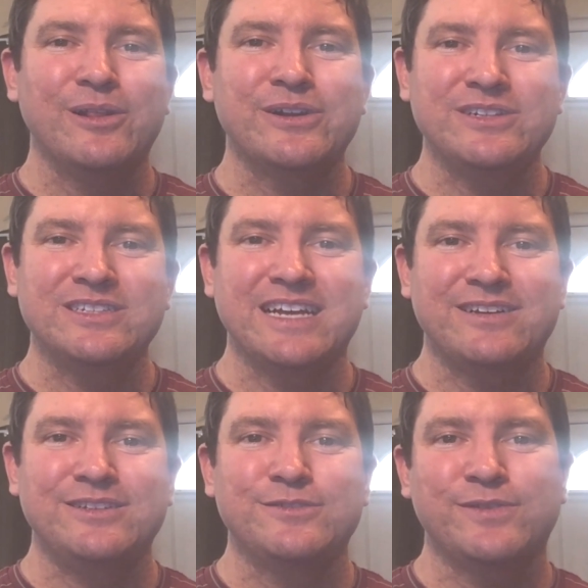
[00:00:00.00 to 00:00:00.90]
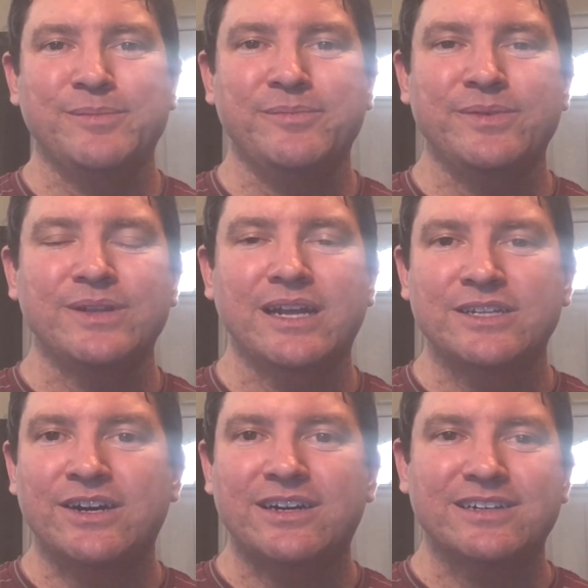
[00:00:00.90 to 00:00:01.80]
learn sounds from
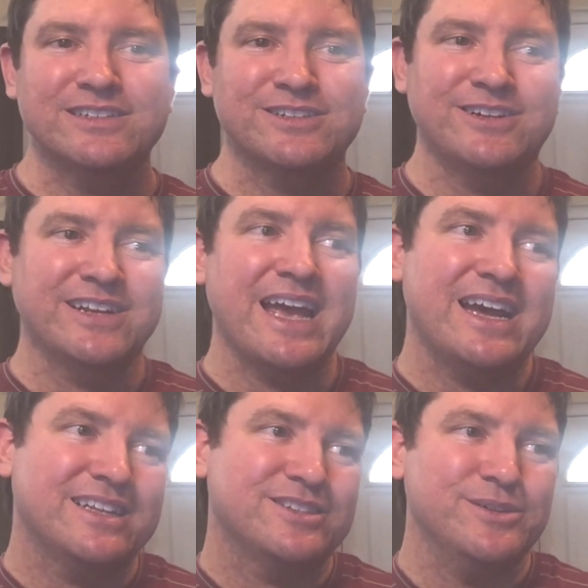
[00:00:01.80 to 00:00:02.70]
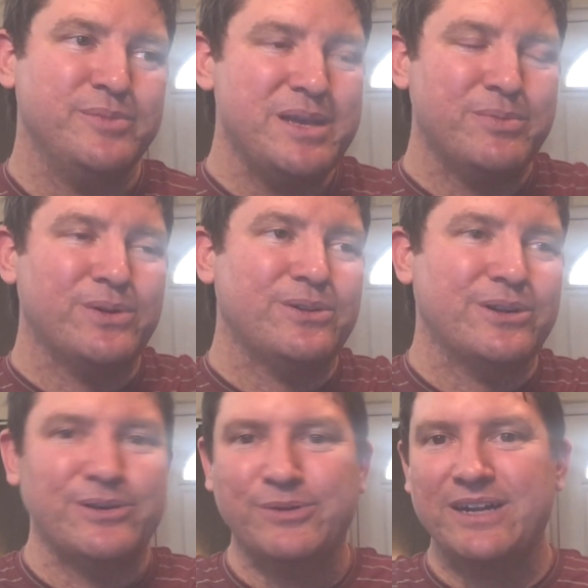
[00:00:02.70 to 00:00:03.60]
dogs or cats or people
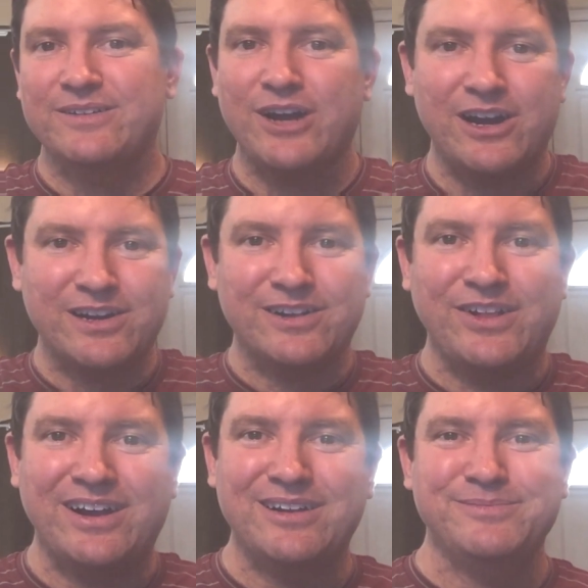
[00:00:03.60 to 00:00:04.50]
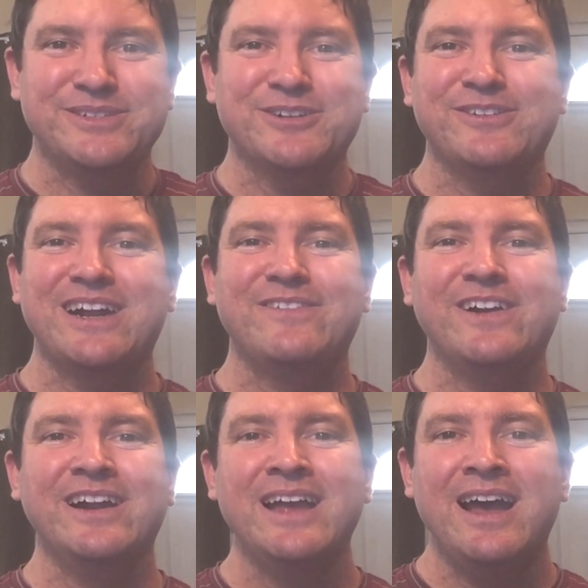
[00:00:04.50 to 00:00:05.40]
or what car alarms or
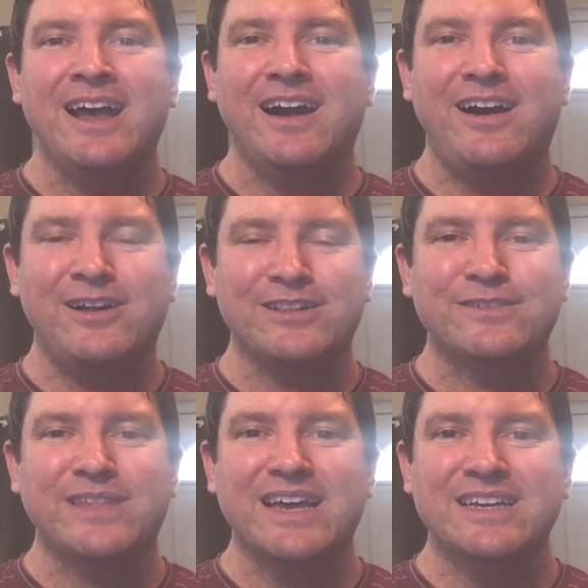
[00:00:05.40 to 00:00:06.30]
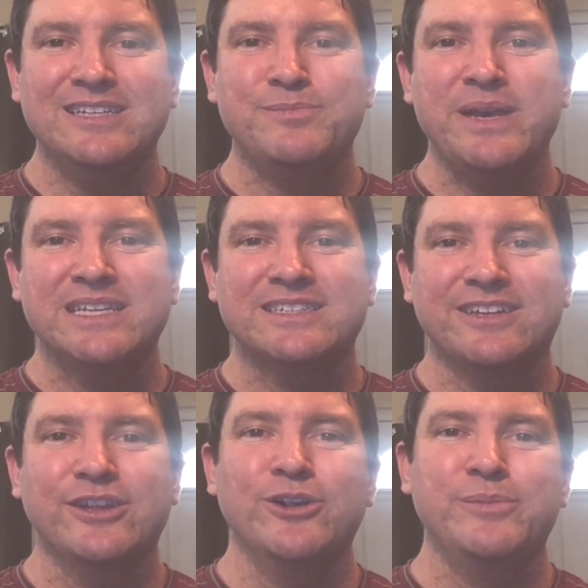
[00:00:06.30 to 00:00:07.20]
whatever, all of that is based
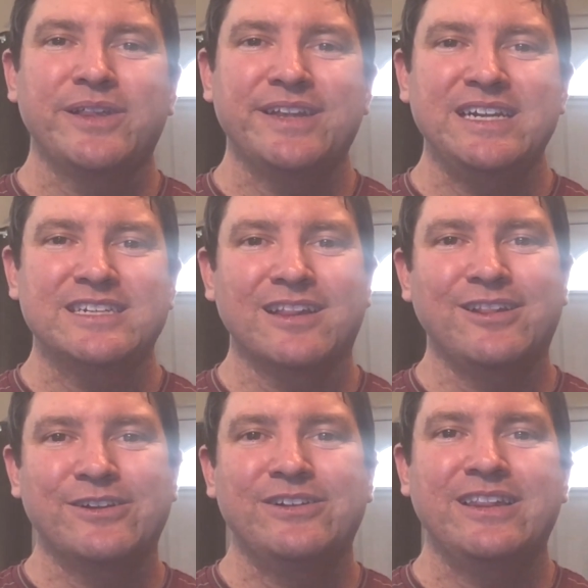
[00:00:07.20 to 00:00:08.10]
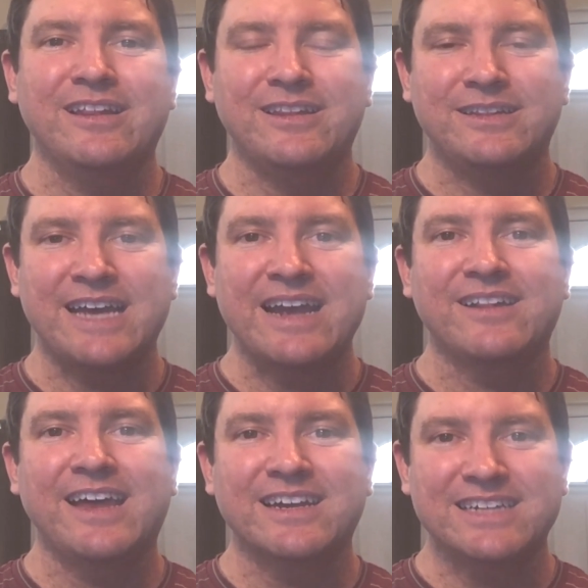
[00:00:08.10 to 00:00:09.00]
on their ability to learn the
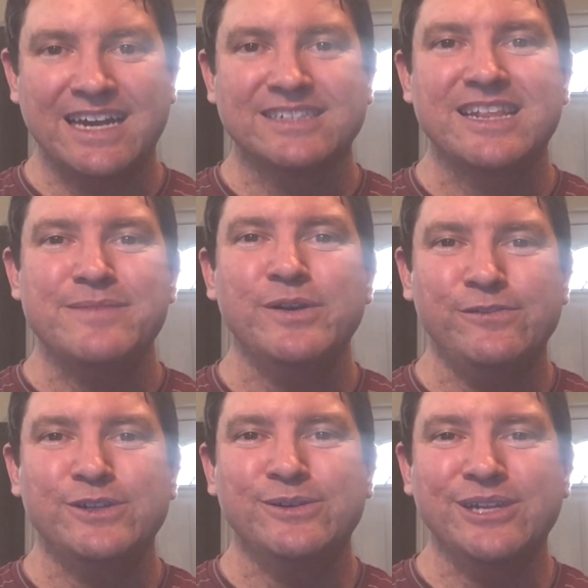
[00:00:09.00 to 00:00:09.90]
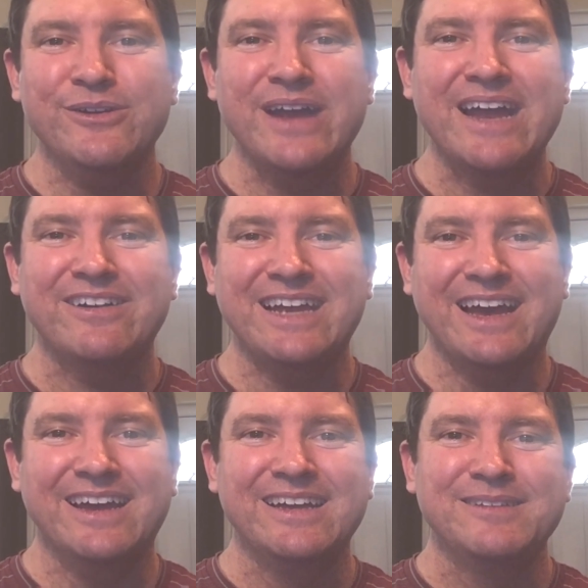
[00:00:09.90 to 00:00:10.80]
dialect as they move to a new
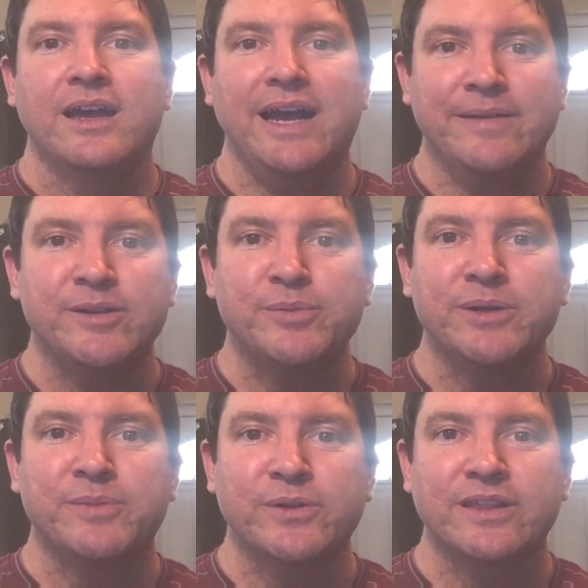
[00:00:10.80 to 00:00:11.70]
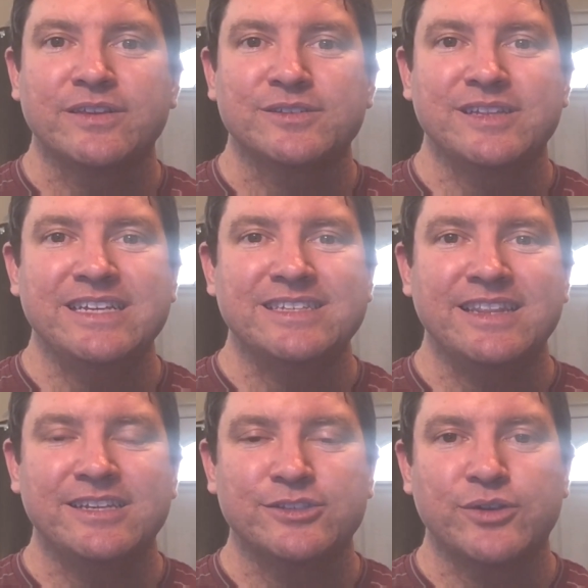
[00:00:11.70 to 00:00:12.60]
area. I'm going to put both of those links
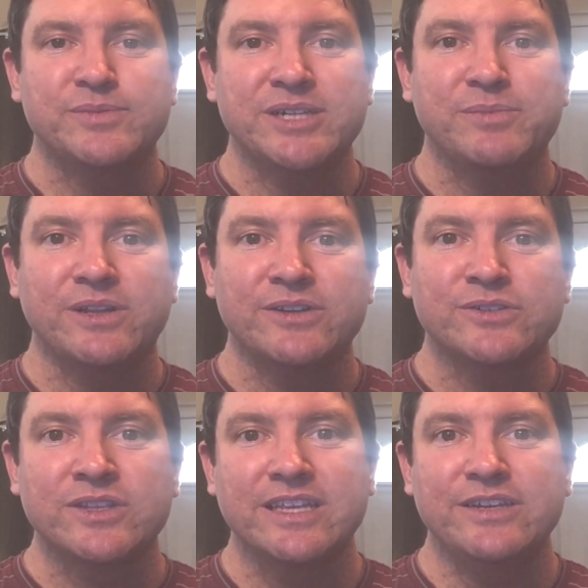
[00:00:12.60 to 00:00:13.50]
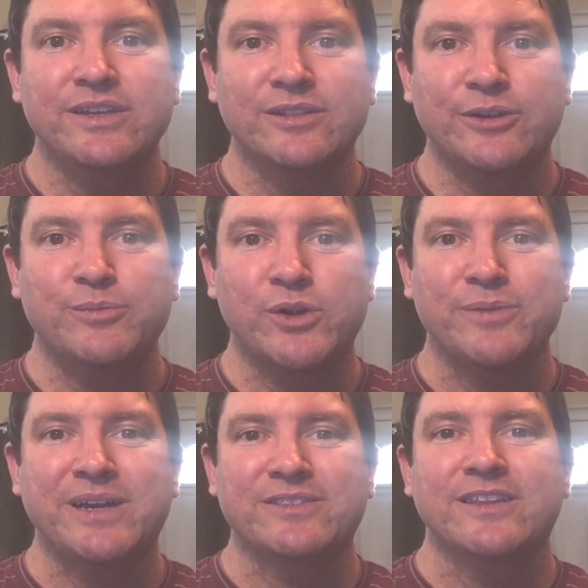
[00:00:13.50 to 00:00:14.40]
in the description below so that you can learn more
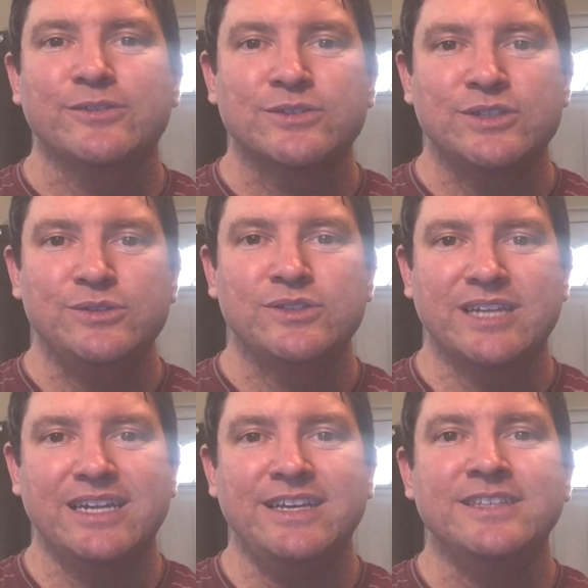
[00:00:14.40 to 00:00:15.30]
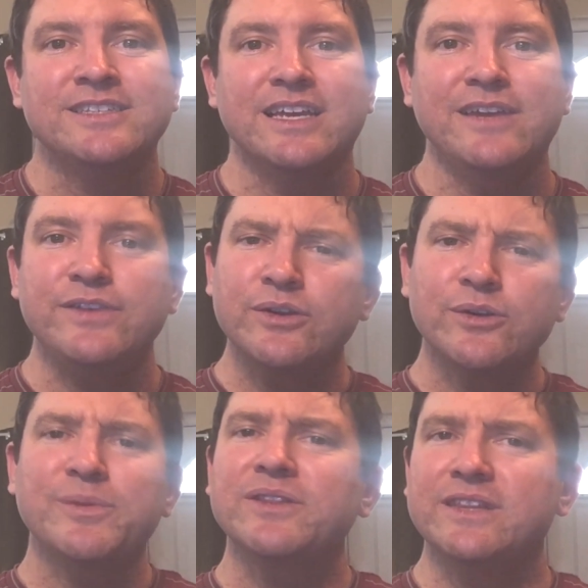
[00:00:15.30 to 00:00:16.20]
about those two studies. If you know
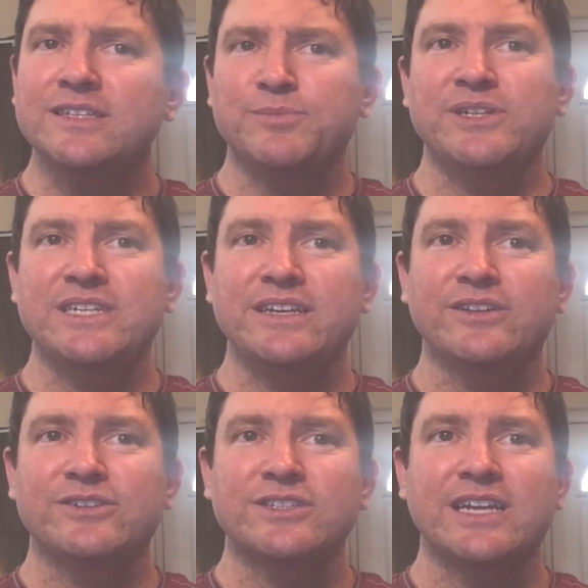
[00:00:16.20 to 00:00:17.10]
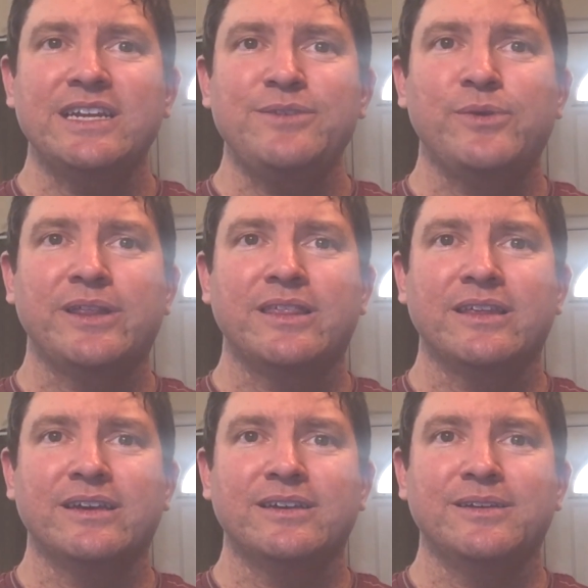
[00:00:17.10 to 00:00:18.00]
about this particular study with
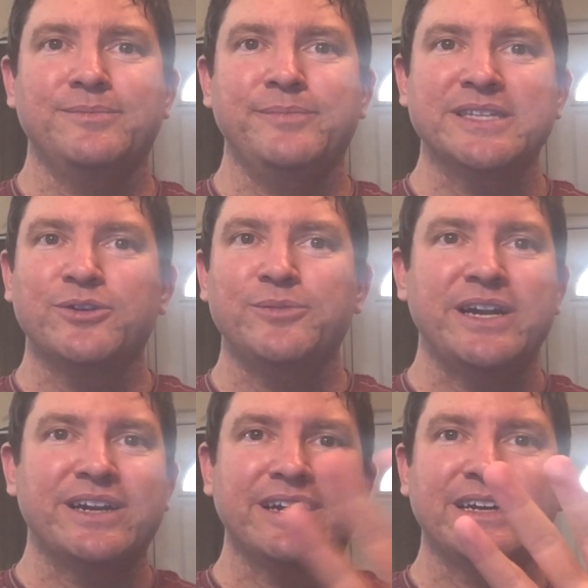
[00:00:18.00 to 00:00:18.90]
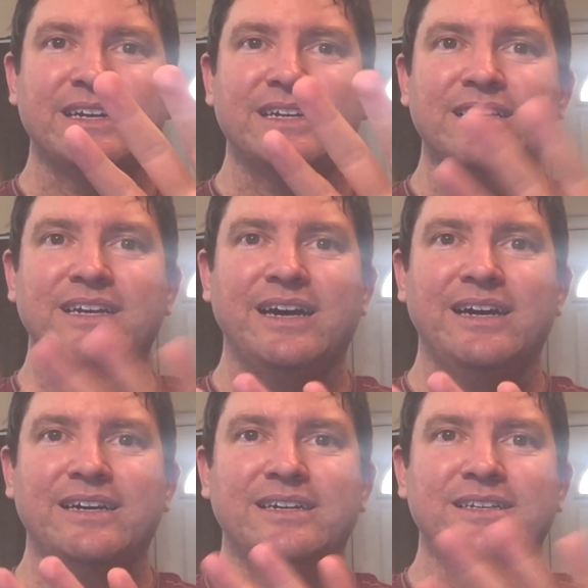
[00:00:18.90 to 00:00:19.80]

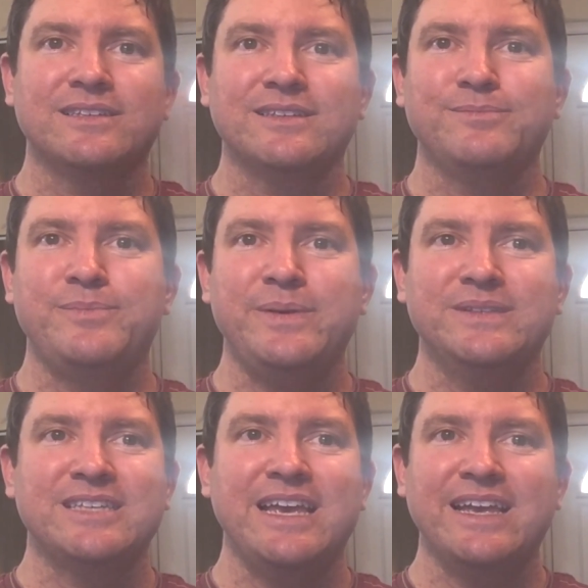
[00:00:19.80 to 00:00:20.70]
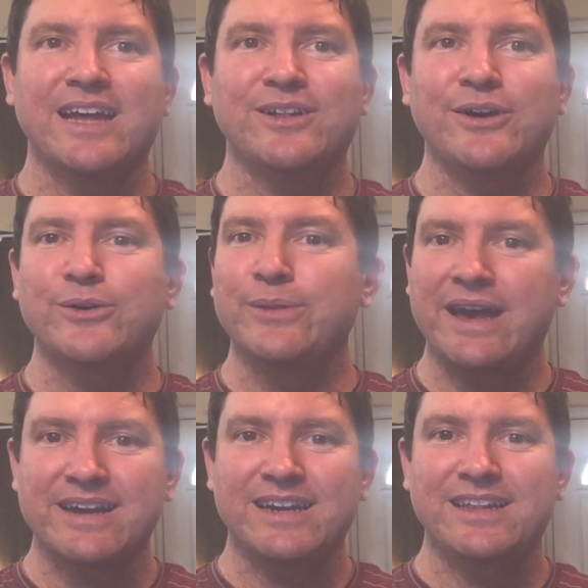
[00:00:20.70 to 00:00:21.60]
Mesoamerica saying hello,
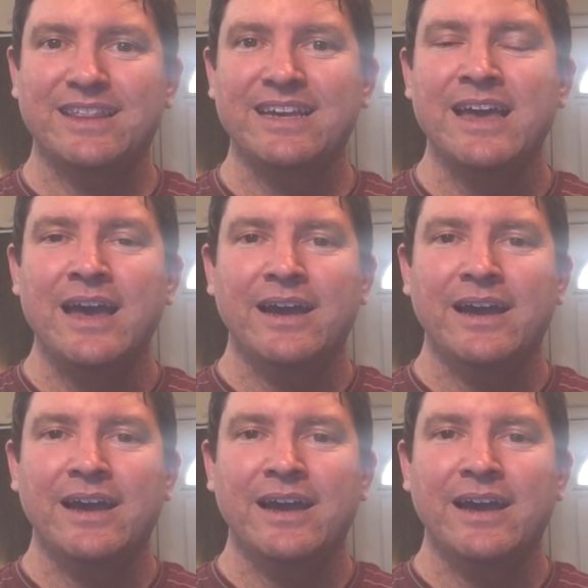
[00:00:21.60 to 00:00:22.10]
that kind of thing,